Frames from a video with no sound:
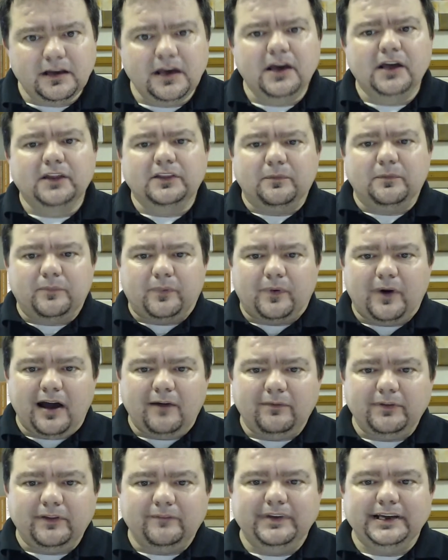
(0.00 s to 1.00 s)
The
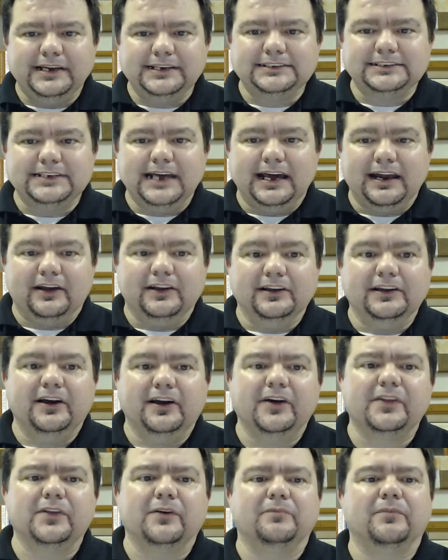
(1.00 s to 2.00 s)
problem is that
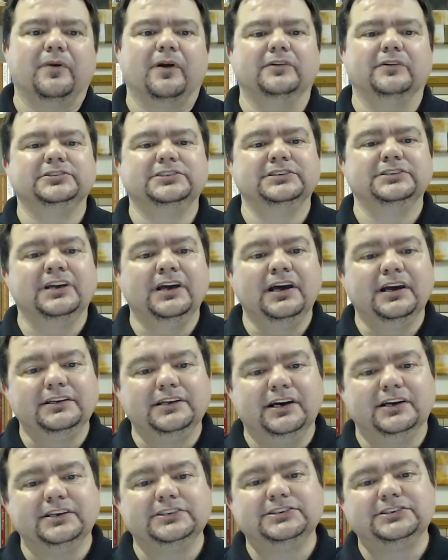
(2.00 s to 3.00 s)
another person
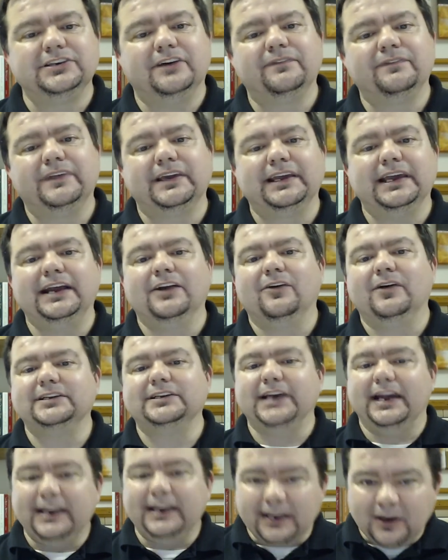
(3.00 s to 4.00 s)
does something
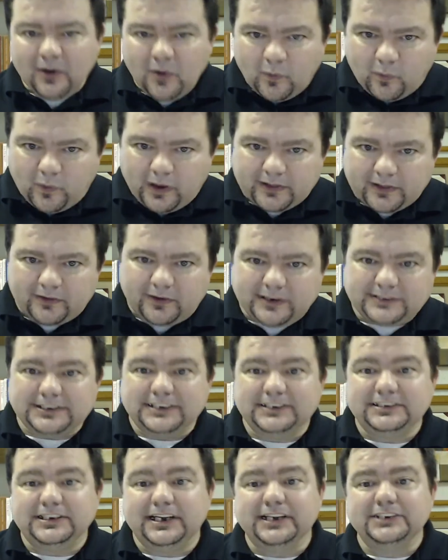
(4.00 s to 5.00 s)
irritating, whether it's
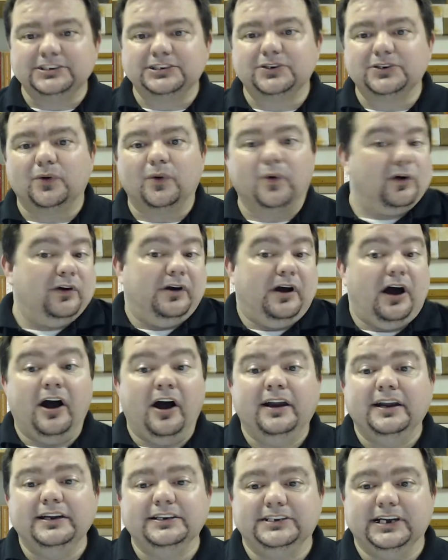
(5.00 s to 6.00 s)
intentional or
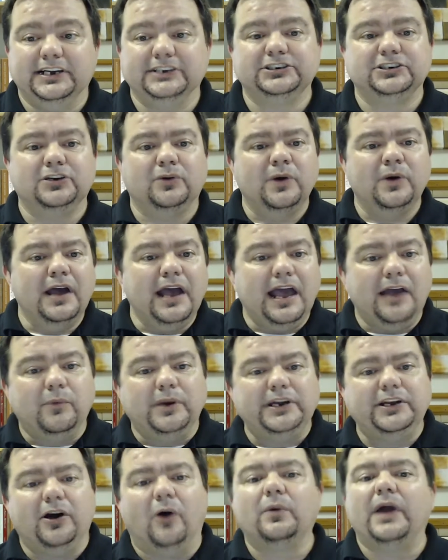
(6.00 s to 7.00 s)
unintentional, and
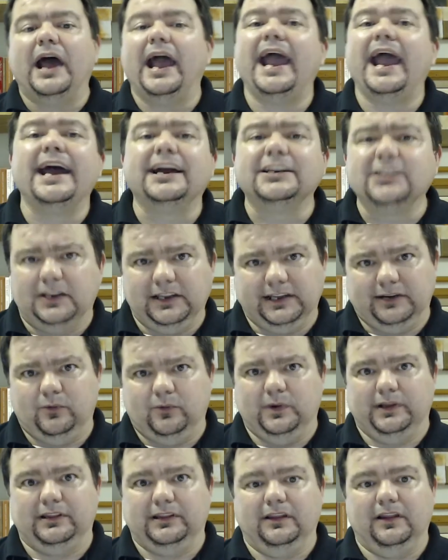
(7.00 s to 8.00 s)
we don't handle it
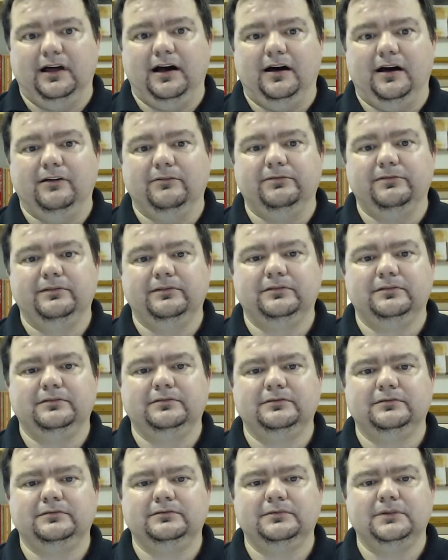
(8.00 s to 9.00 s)
with love.
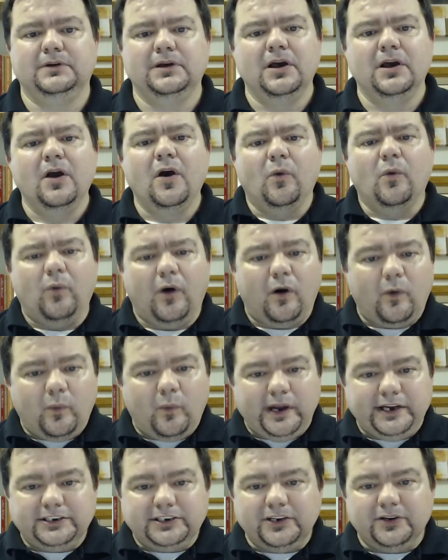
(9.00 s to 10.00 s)
What
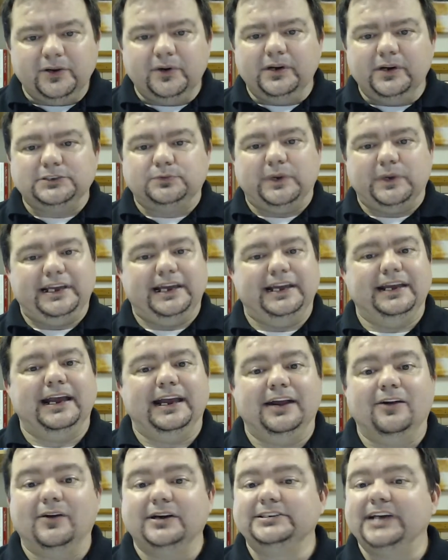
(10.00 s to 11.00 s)
we do is we get
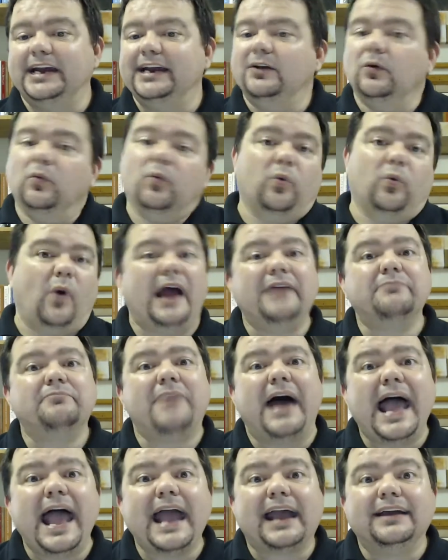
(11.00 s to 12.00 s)
irritated right
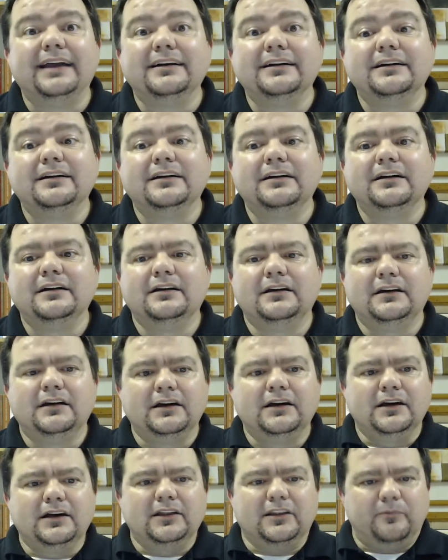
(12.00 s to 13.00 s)
back.
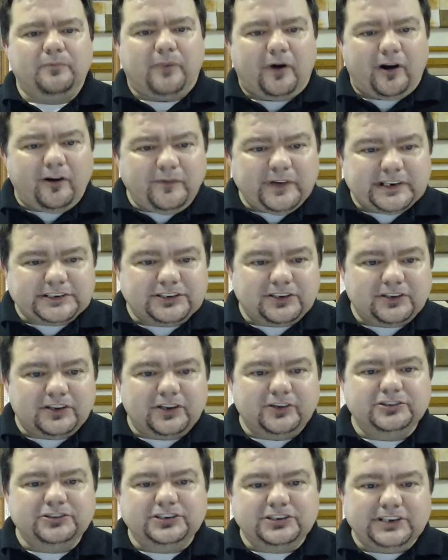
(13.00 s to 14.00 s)
The perfect
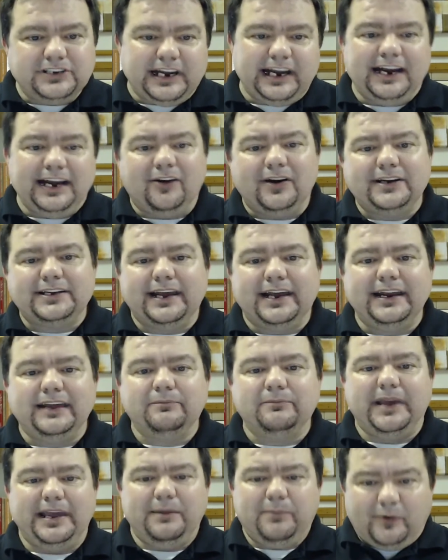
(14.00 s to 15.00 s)
solution to irritating
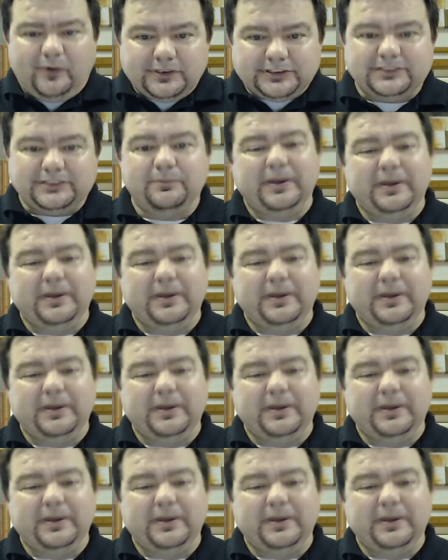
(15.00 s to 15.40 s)
people is to be